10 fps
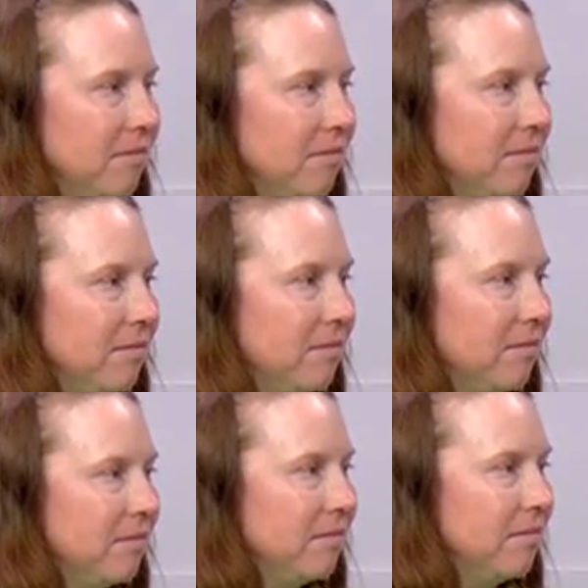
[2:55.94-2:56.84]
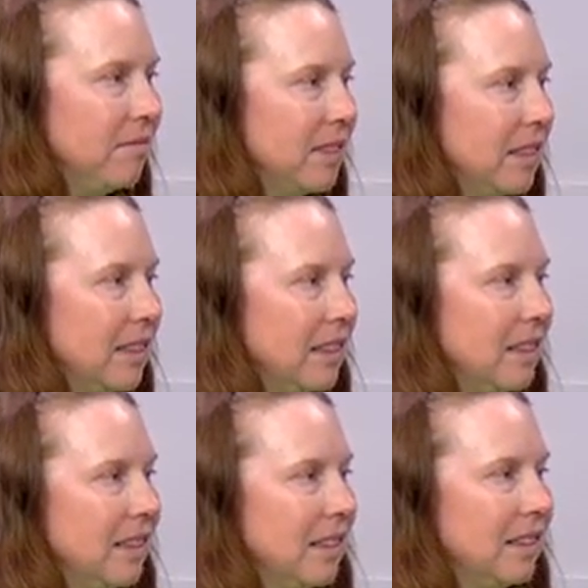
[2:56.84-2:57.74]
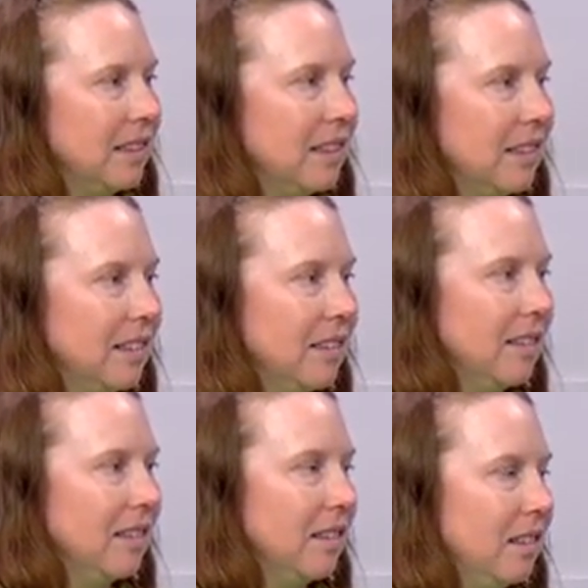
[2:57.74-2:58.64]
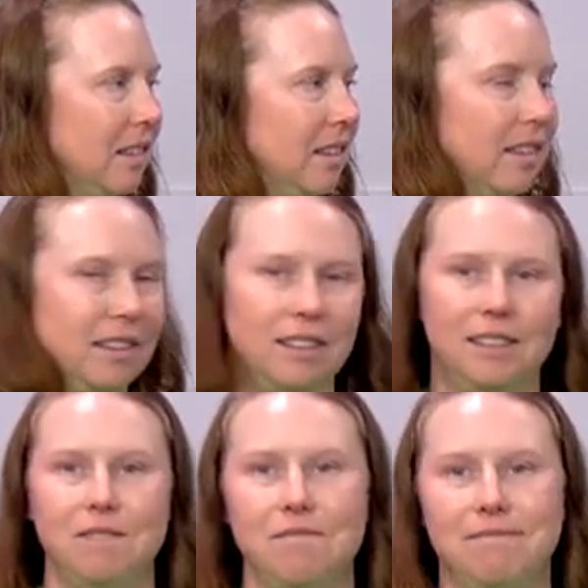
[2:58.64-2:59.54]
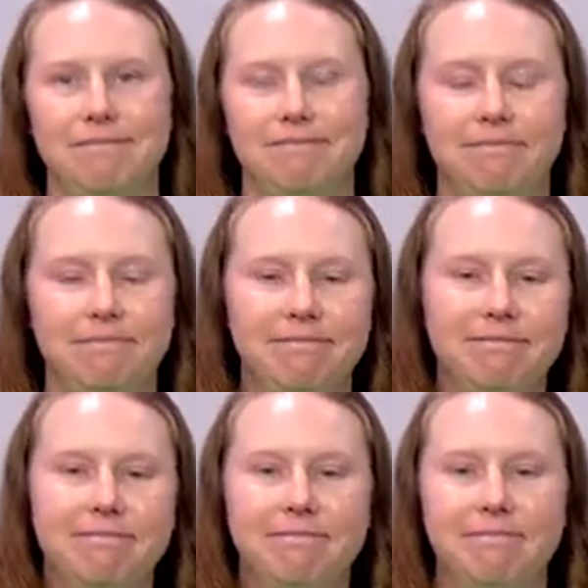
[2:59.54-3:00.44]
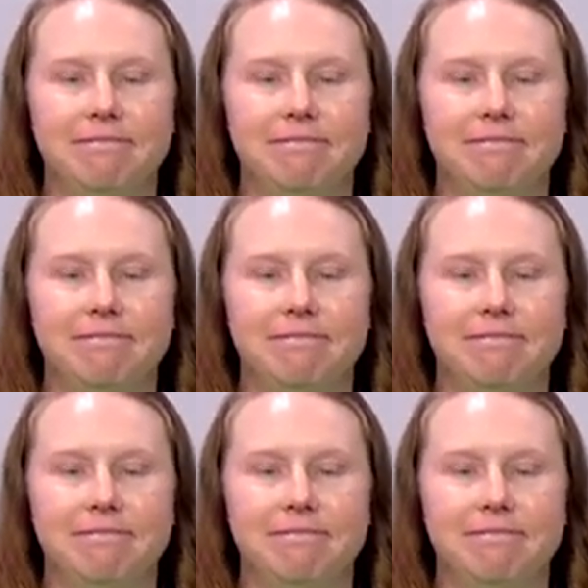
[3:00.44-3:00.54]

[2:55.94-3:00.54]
This person isn't speaking.